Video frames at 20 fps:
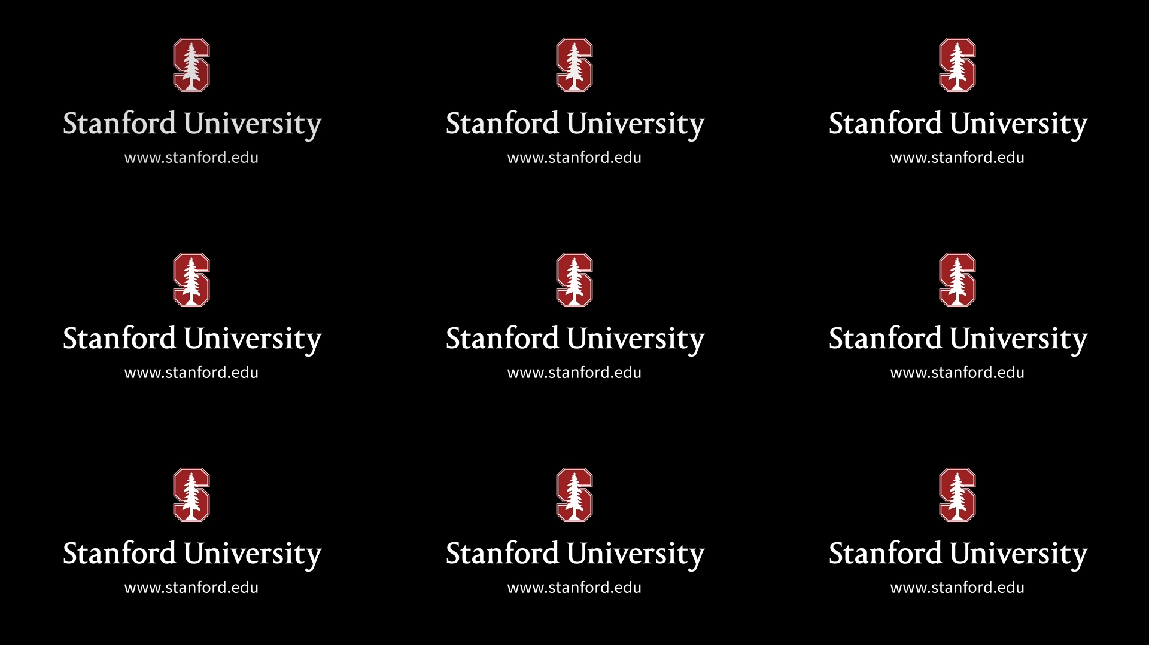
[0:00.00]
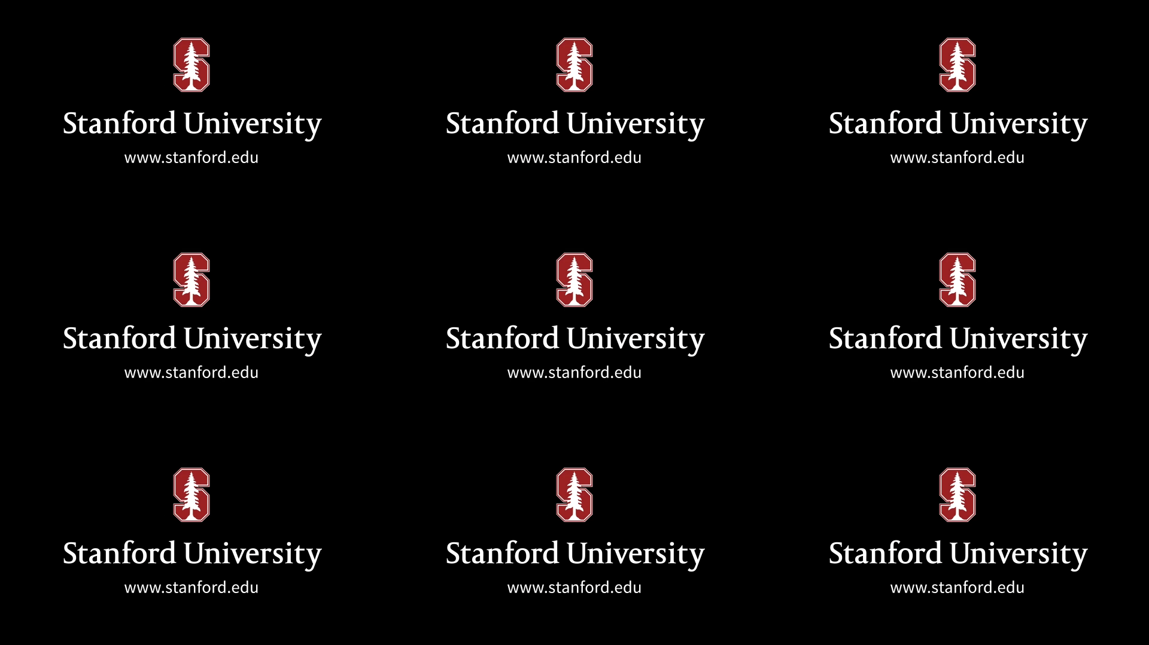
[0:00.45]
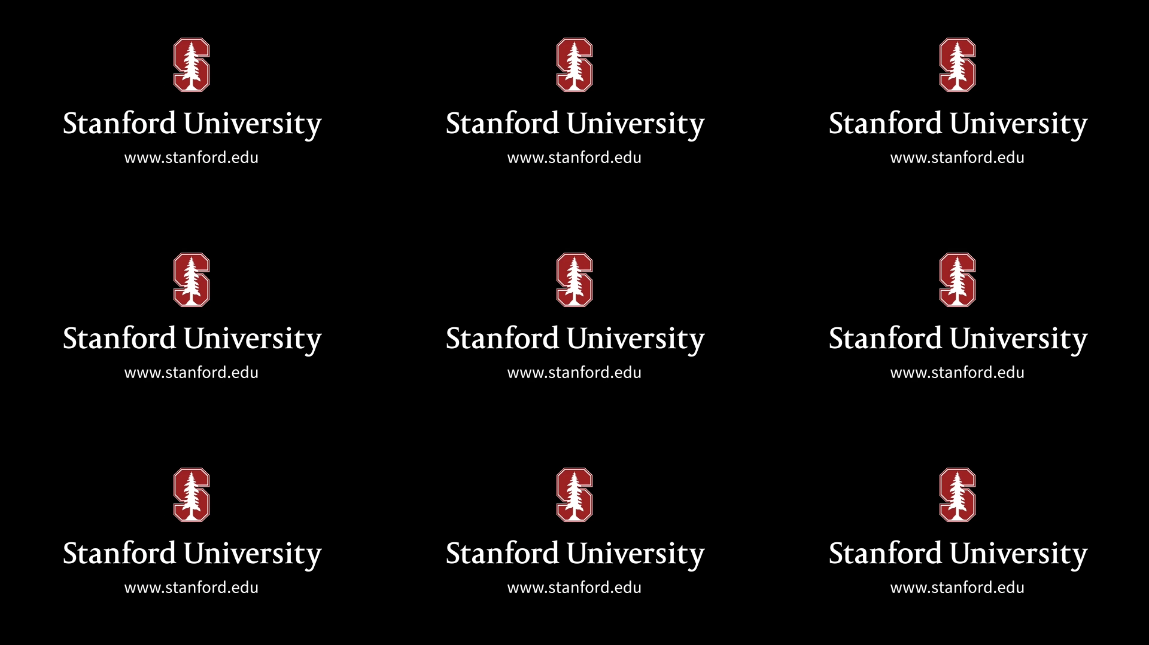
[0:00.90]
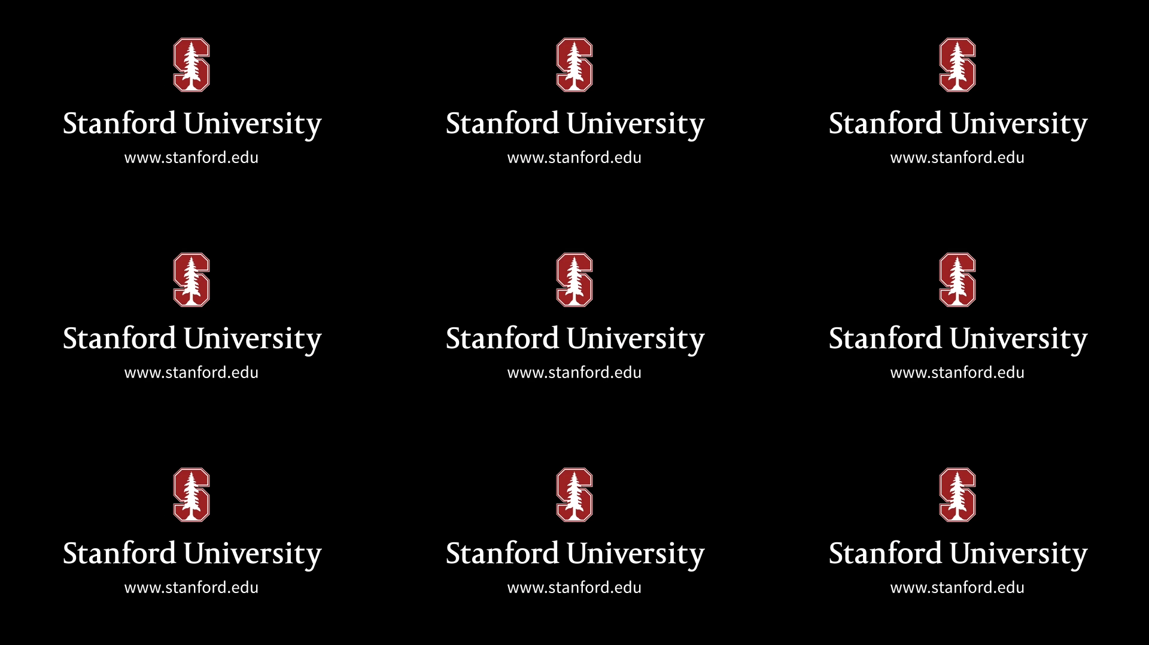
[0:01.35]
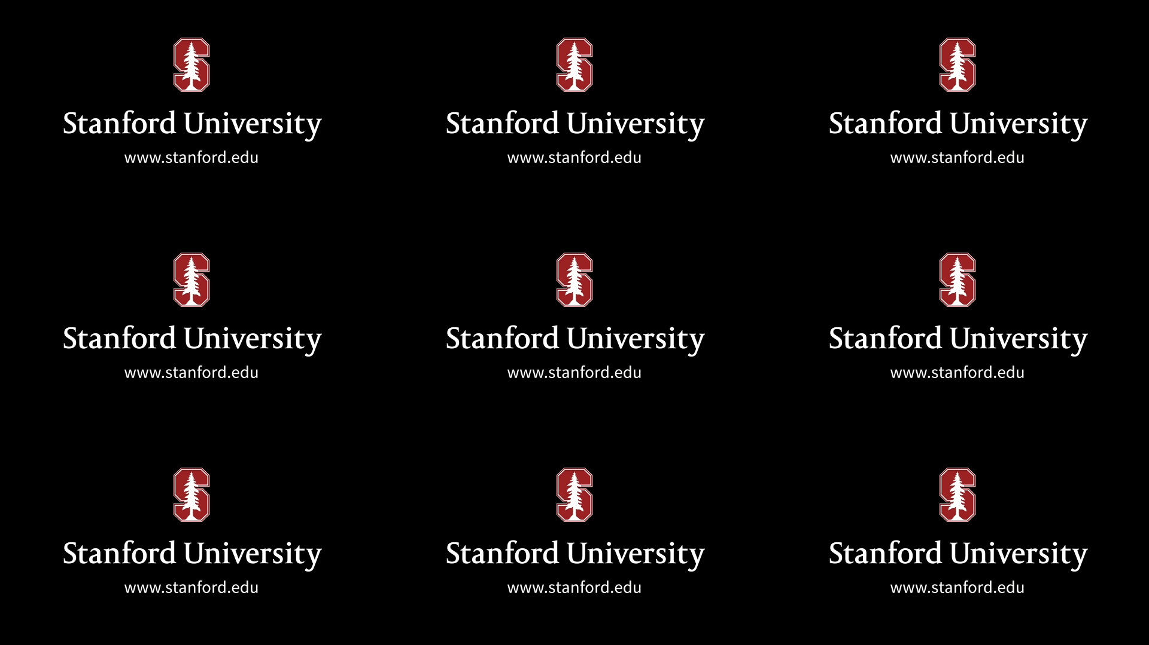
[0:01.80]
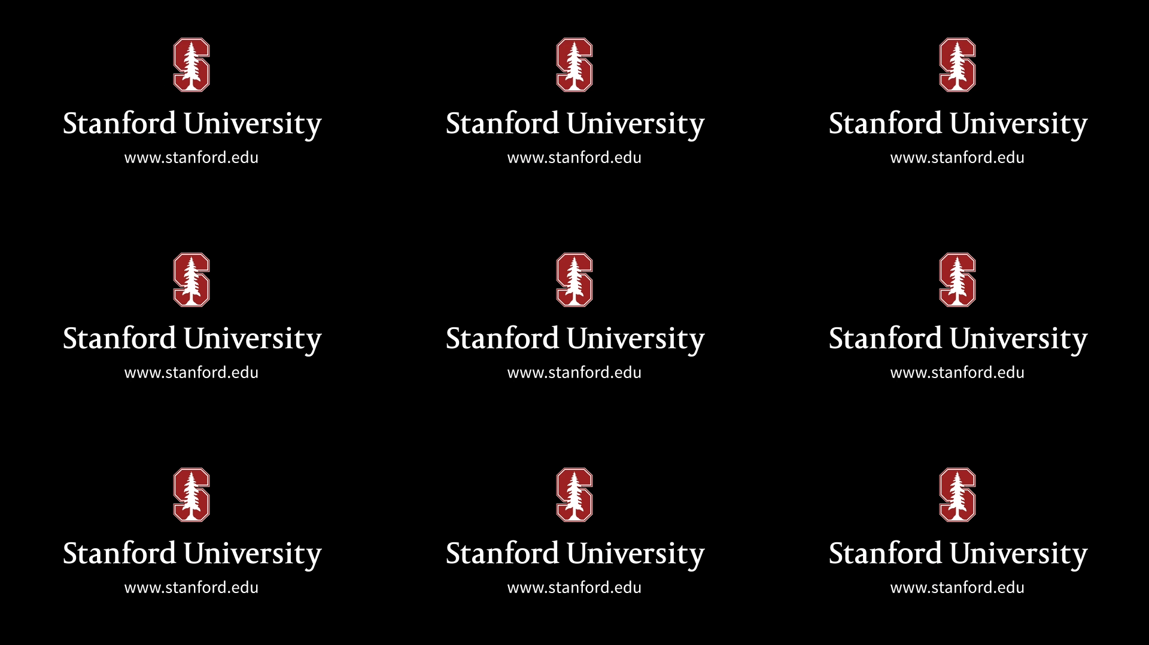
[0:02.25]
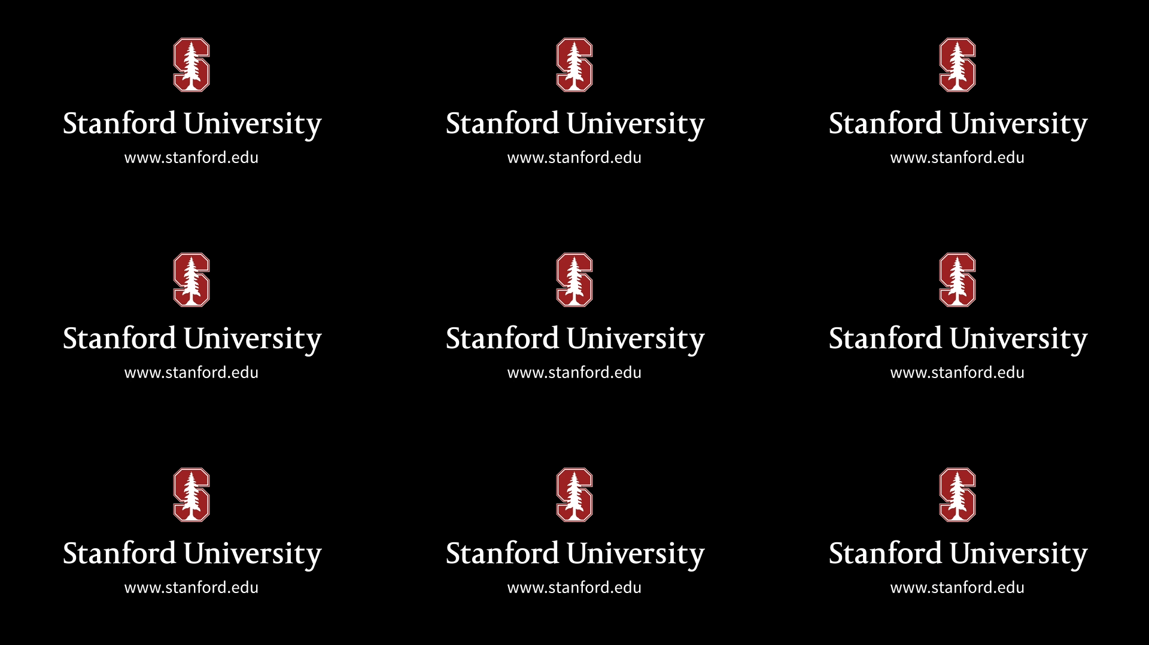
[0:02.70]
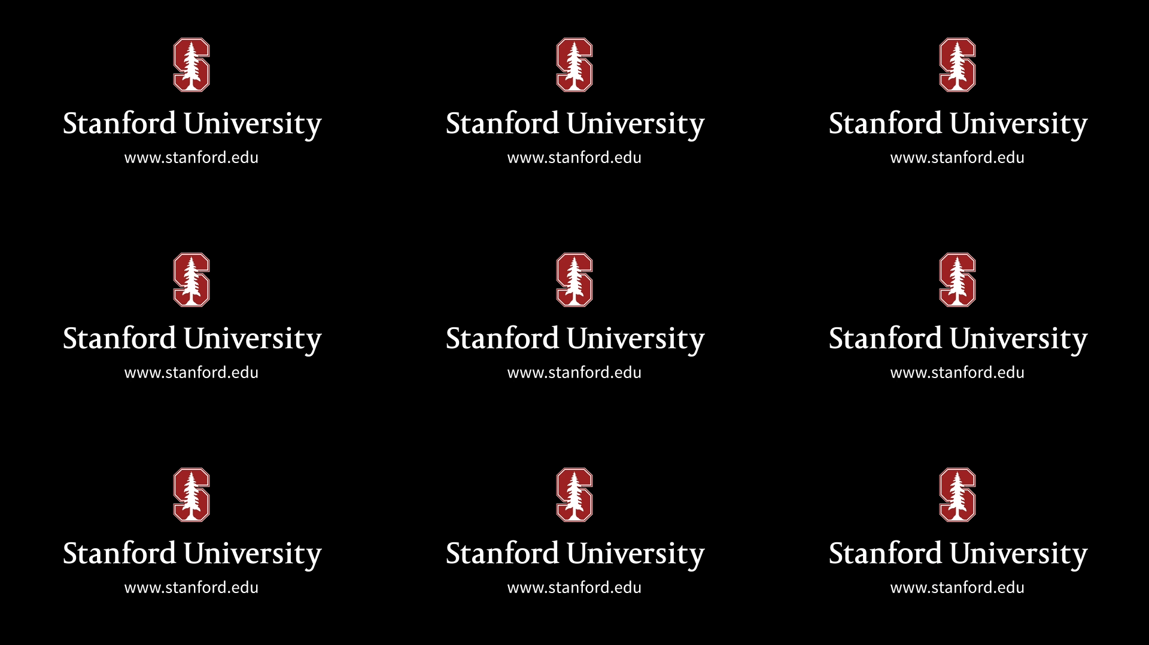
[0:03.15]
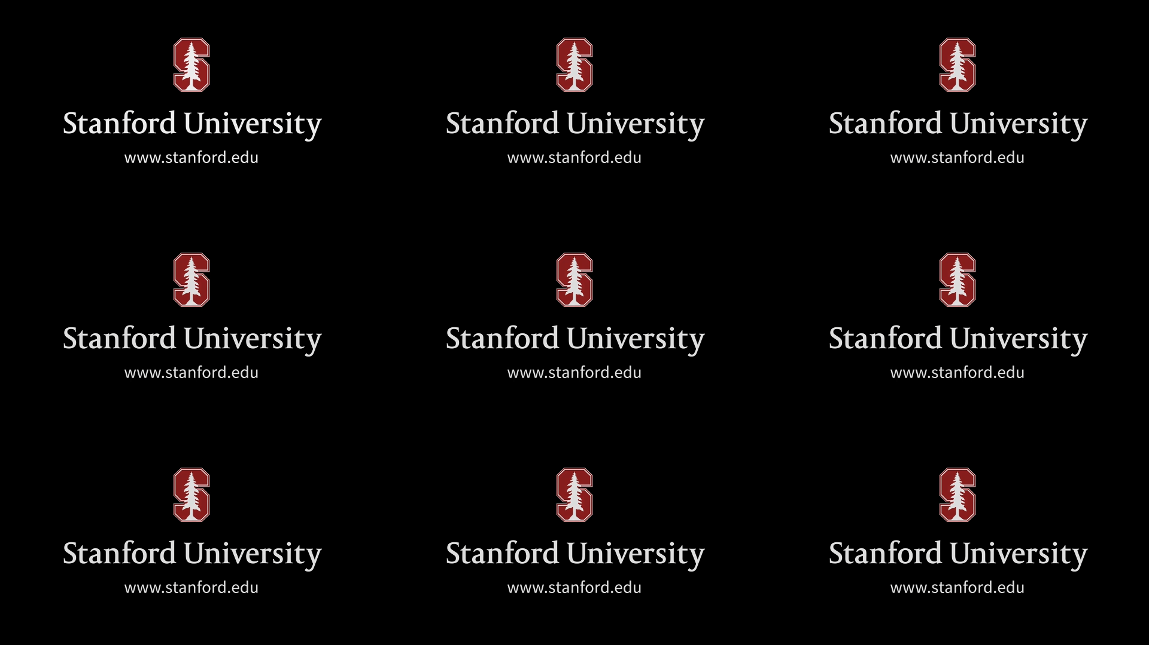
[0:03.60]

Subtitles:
Nobody's mouth can be seen.